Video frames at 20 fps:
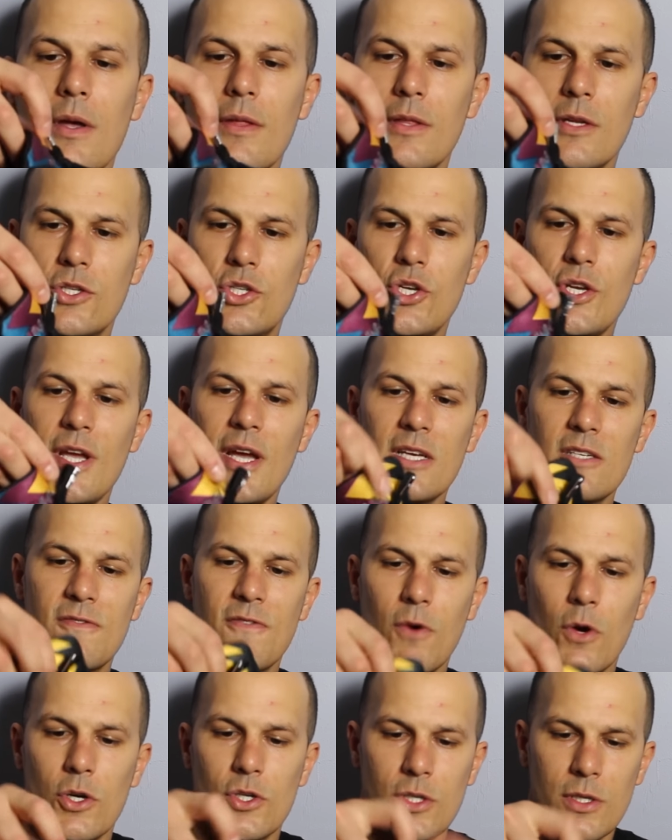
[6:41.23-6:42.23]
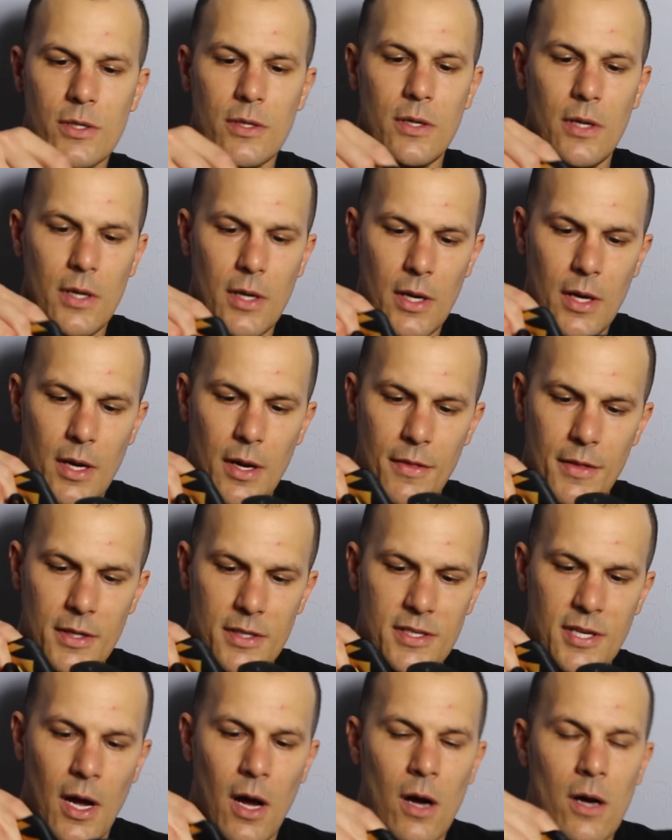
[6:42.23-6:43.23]
The GS version,
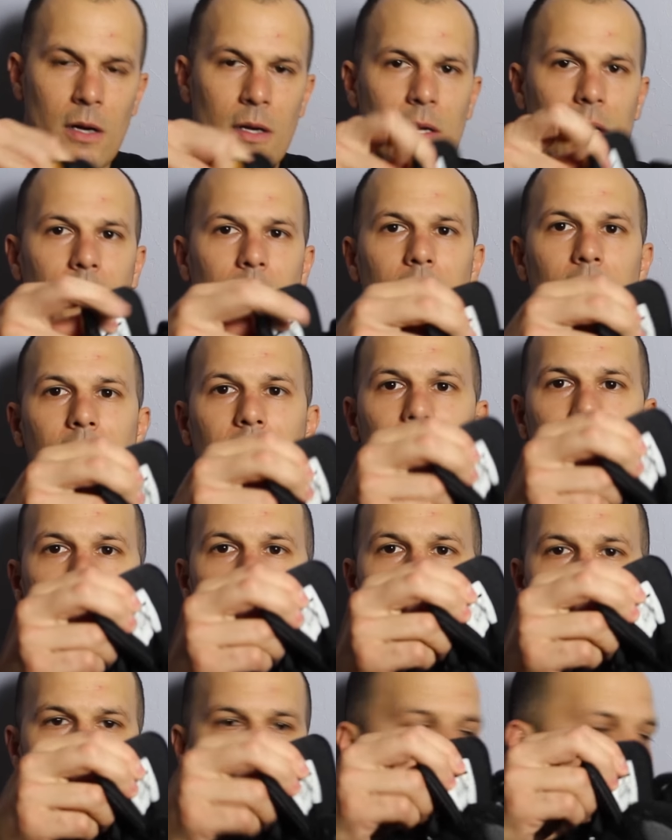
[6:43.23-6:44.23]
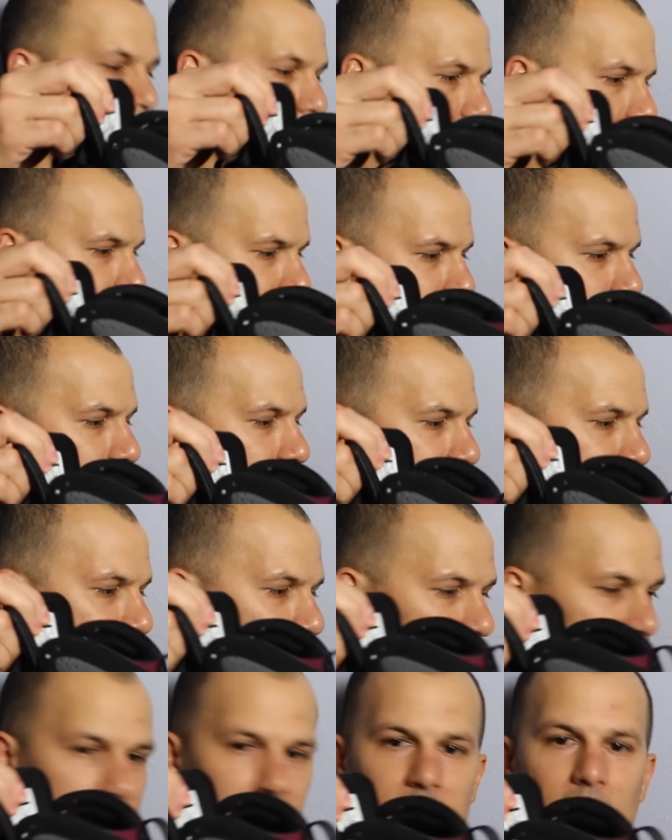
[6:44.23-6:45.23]
the tongue is not, it's not
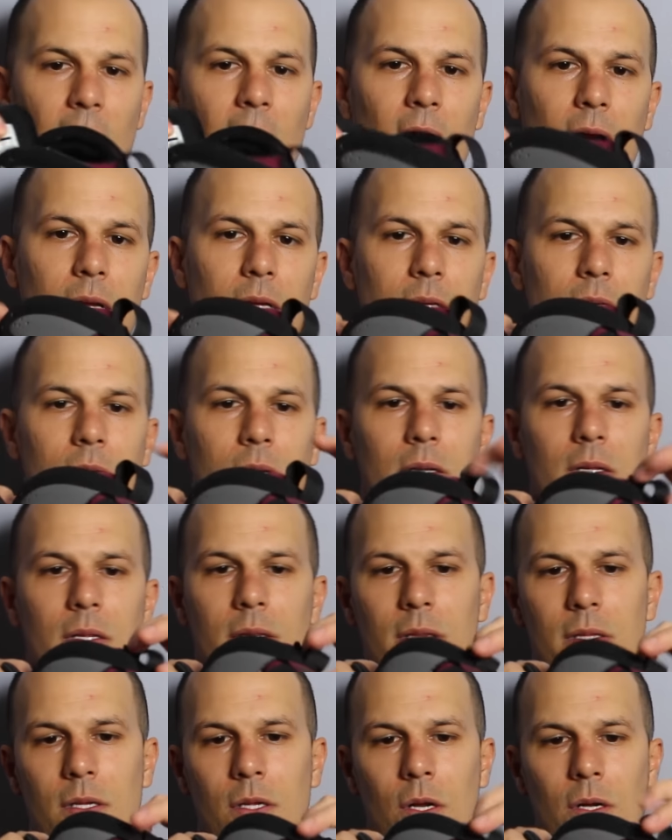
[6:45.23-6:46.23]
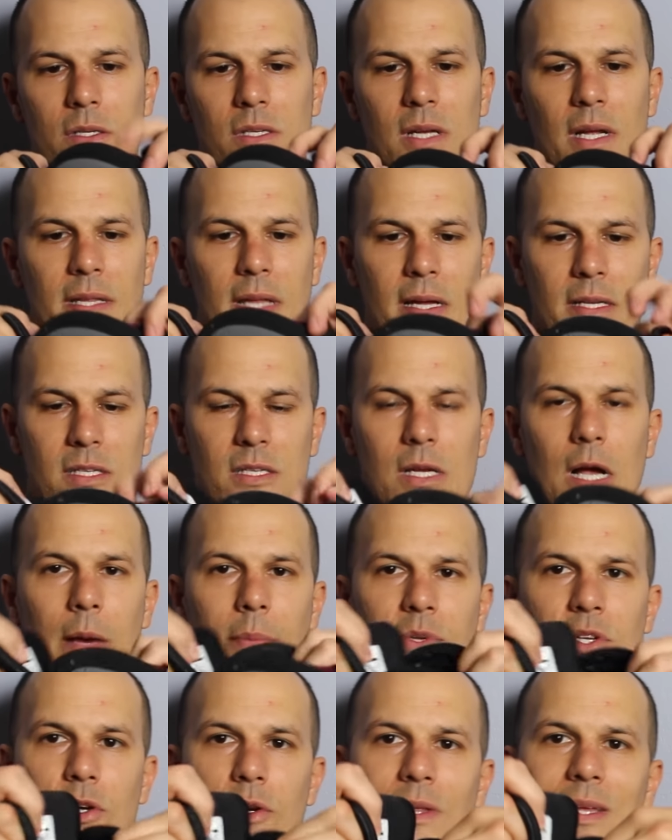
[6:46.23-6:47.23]
that sock, you know, it's not that
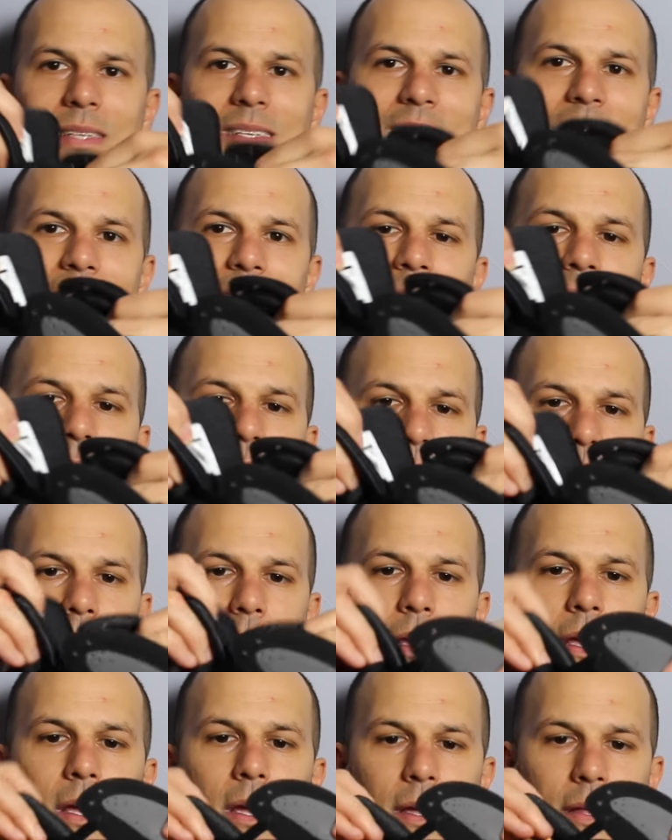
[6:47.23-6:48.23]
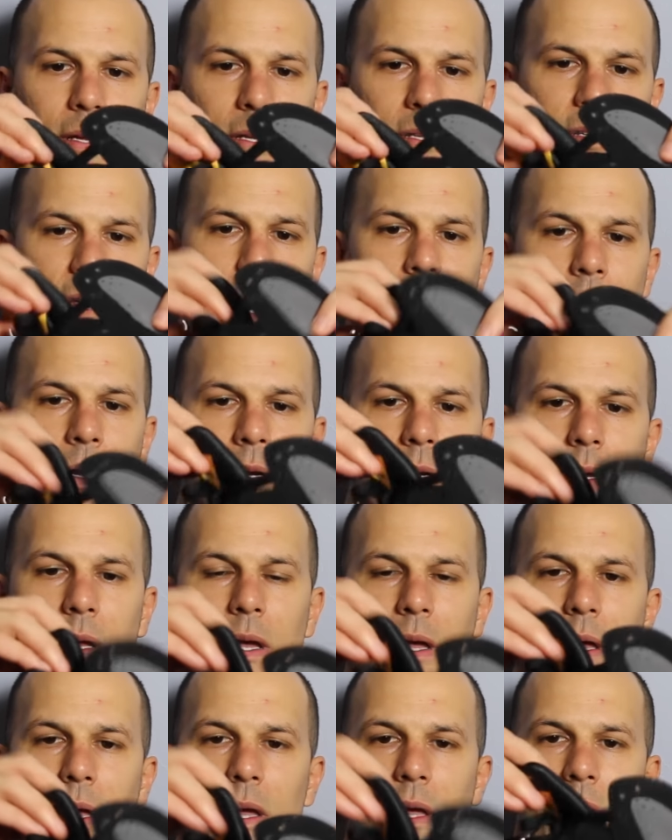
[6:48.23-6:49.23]
sock material that's connected. The
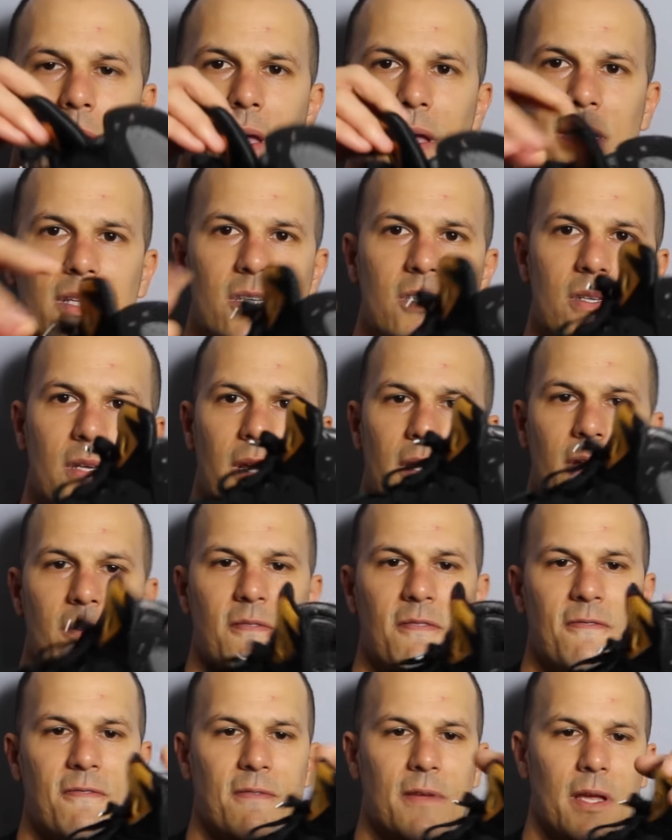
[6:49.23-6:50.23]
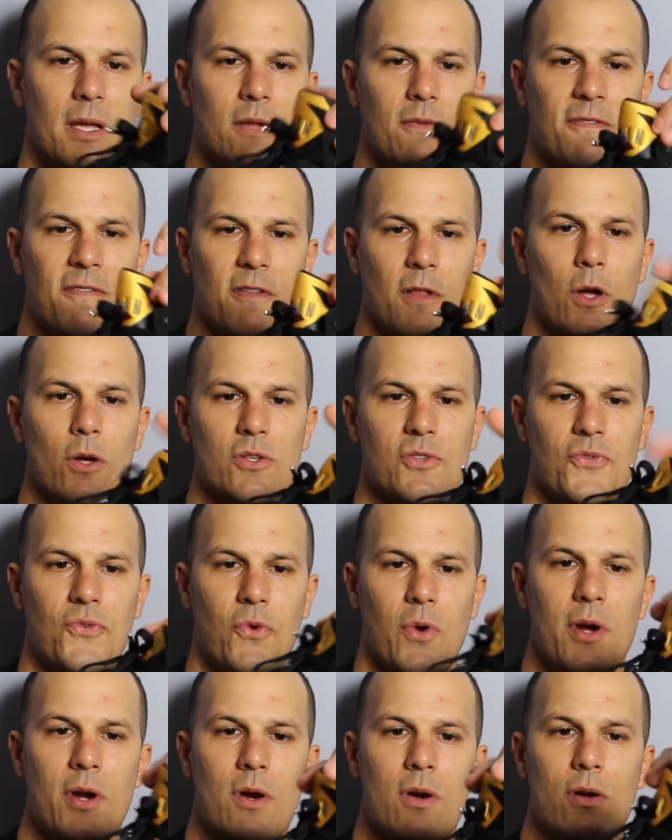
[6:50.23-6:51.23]
tongue, it flows
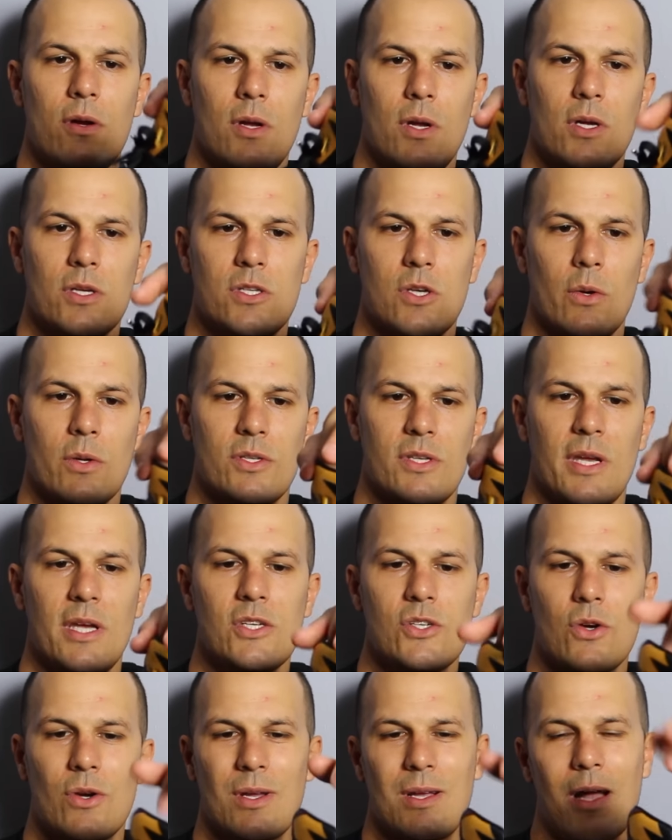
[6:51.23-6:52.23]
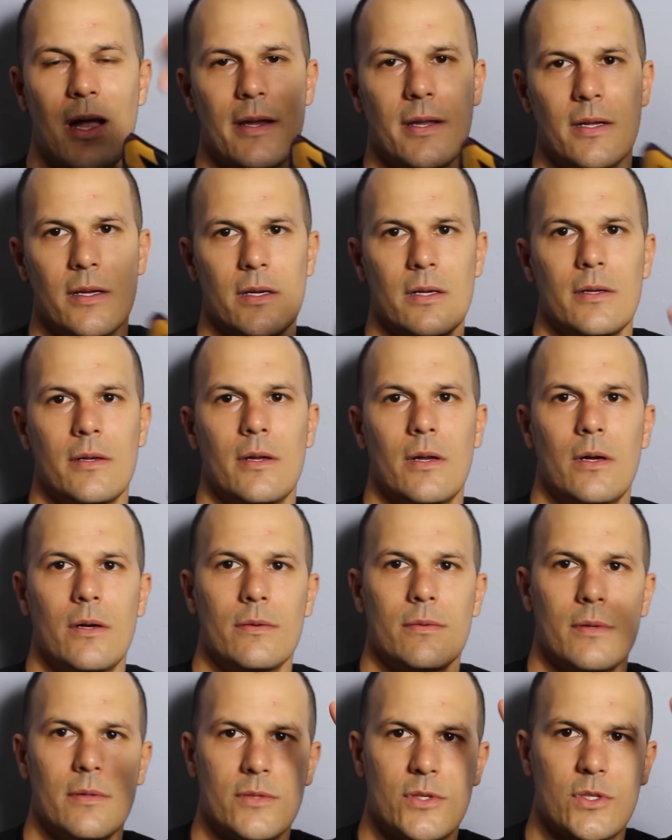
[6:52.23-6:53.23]
freer, so it's easier to kind of, you
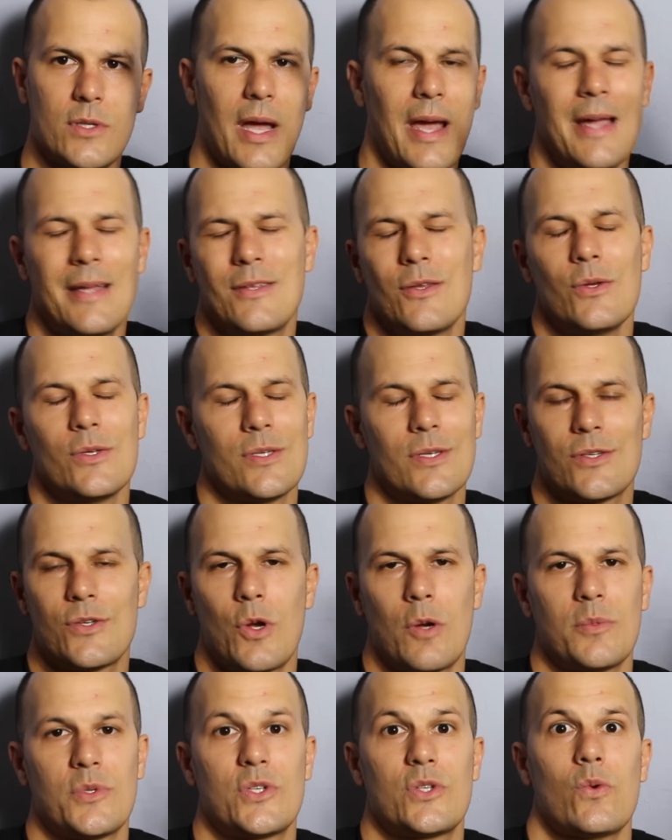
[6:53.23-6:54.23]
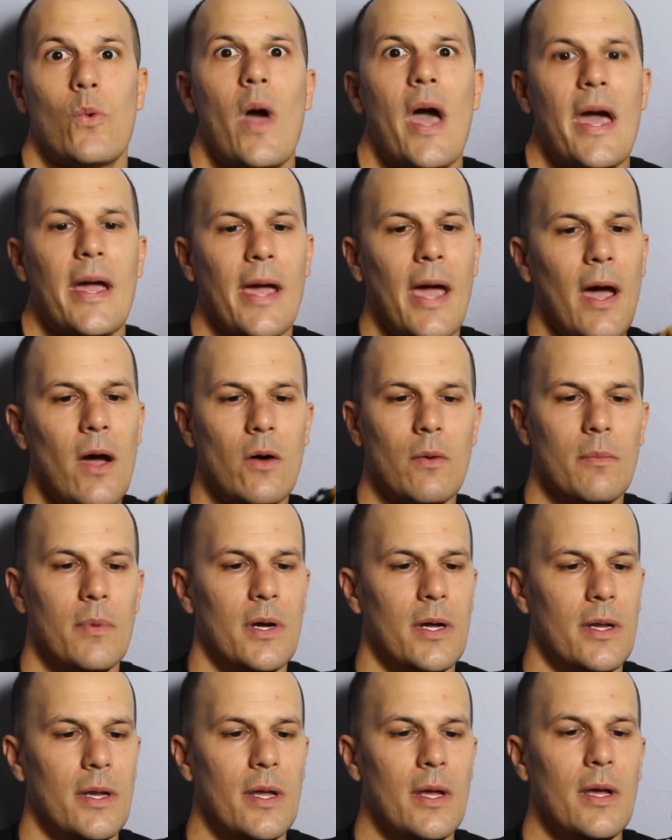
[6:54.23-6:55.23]
know, I hate to use this term swag out,
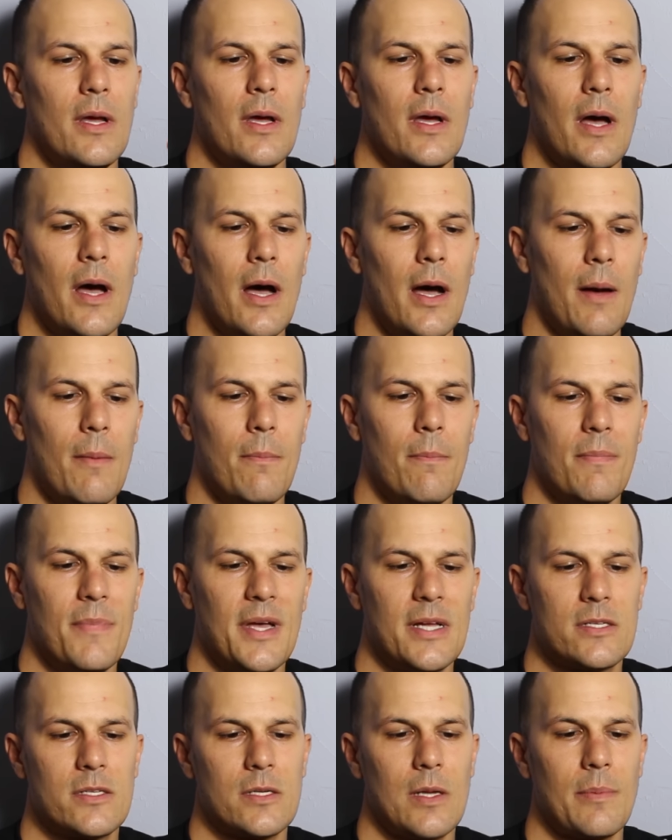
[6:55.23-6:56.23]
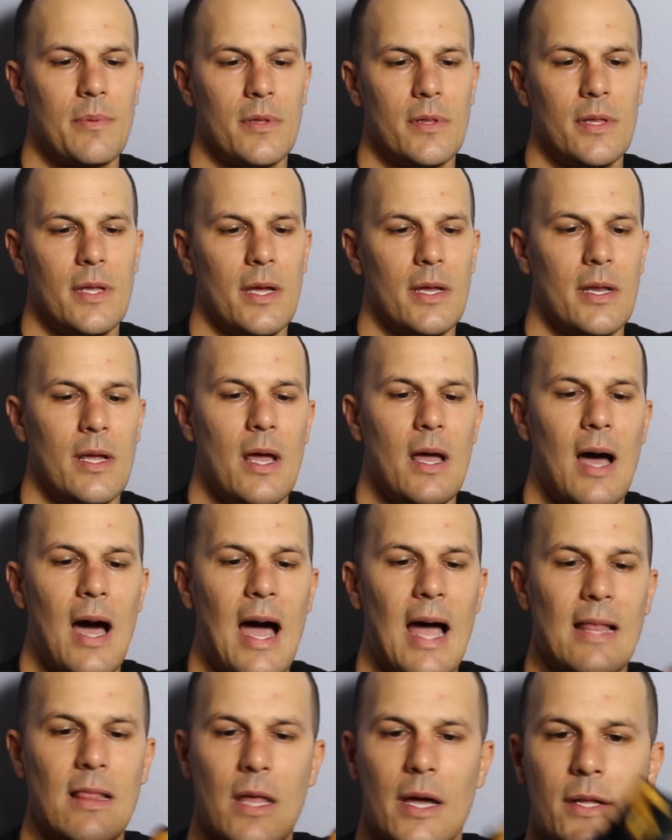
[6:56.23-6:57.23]
but that's something that
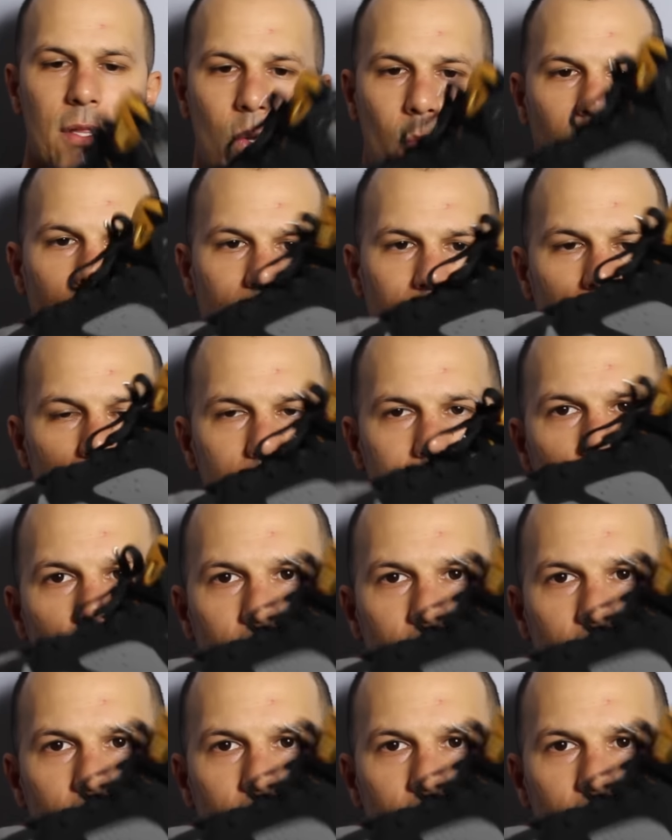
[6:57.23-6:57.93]
I like the way this